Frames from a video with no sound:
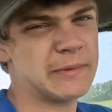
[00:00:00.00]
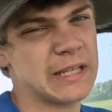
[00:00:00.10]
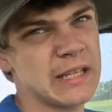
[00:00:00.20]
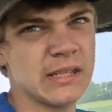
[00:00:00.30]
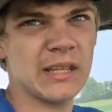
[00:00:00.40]

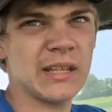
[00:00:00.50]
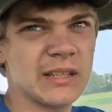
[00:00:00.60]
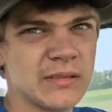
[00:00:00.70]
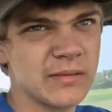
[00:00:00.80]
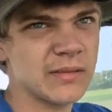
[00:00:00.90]
because the
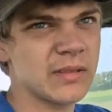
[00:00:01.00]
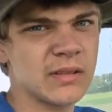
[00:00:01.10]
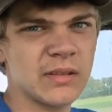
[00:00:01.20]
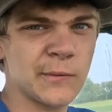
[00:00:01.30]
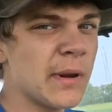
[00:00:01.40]

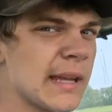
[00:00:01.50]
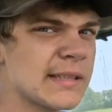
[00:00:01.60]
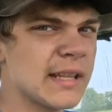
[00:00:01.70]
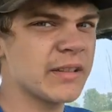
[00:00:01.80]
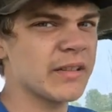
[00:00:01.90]
grass
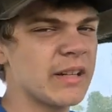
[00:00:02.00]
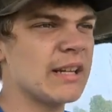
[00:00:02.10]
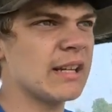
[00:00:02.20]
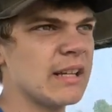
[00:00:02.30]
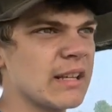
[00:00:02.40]
that they're
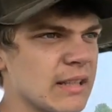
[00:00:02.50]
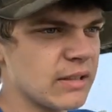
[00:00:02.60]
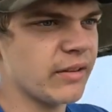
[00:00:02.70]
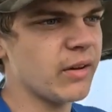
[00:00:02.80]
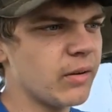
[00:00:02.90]
eating is
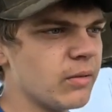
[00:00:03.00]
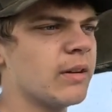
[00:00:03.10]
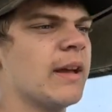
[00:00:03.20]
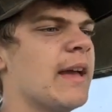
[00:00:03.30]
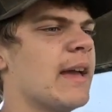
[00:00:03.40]
low
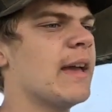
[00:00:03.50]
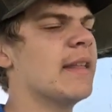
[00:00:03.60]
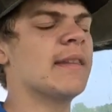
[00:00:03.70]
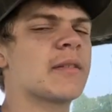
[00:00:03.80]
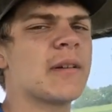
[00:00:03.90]

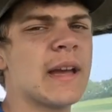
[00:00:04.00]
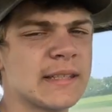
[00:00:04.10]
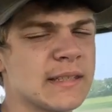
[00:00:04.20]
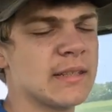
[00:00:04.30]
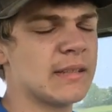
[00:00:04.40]
and the grass
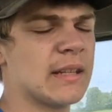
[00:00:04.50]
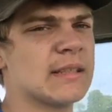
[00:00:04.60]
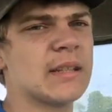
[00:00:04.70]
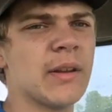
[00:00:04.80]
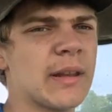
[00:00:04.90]

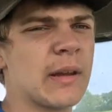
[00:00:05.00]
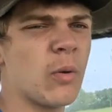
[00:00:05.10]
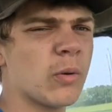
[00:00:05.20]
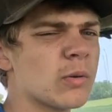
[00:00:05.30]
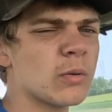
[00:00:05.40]
that's like
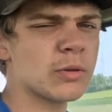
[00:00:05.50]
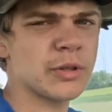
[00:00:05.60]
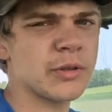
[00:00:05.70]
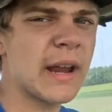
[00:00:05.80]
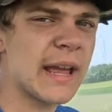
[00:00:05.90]
older
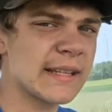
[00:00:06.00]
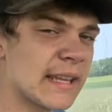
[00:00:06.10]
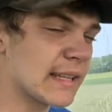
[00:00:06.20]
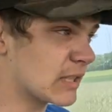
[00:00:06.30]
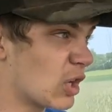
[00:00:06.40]
orchard grass
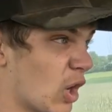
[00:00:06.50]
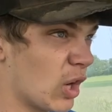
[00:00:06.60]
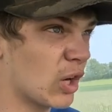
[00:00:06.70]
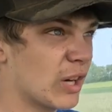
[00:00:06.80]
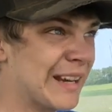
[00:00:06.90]
is
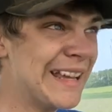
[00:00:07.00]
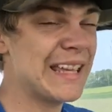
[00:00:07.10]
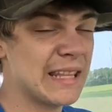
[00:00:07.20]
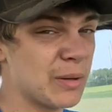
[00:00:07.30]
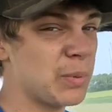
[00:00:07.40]
taller.
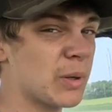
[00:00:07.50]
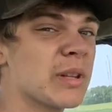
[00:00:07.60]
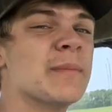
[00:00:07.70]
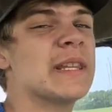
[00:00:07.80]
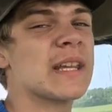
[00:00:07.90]
That'll poke
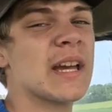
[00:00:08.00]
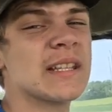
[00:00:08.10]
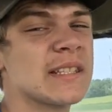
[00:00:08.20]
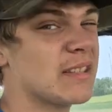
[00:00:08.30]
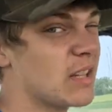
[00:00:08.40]
them in the
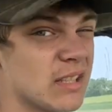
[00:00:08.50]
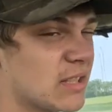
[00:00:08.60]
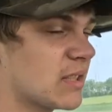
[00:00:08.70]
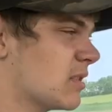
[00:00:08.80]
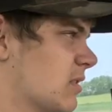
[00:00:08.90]
eyes and
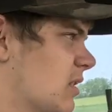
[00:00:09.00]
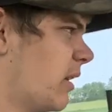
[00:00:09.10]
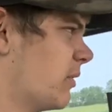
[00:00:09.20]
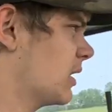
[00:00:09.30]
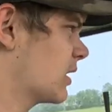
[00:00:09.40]
that's
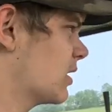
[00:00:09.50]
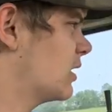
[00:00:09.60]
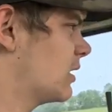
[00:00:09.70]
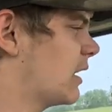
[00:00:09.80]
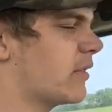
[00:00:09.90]
not really good.
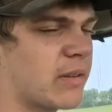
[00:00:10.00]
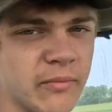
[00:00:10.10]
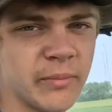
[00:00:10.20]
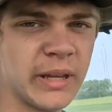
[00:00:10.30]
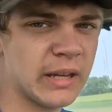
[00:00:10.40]
That'll
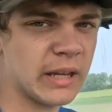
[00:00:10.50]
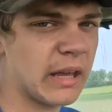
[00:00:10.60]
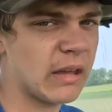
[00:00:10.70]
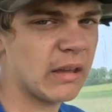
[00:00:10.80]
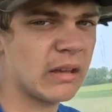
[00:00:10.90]

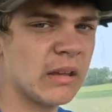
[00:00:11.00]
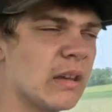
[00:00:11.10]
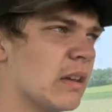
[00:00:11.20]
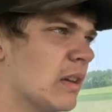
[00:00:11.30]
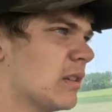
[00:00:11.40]

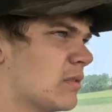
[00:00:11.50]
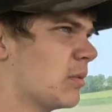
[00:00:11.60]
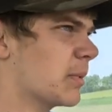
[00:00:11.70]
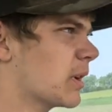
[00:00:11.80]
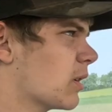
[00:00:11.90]
get So
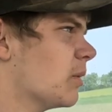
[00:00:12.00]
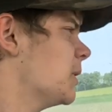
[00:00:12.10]
we're gonna go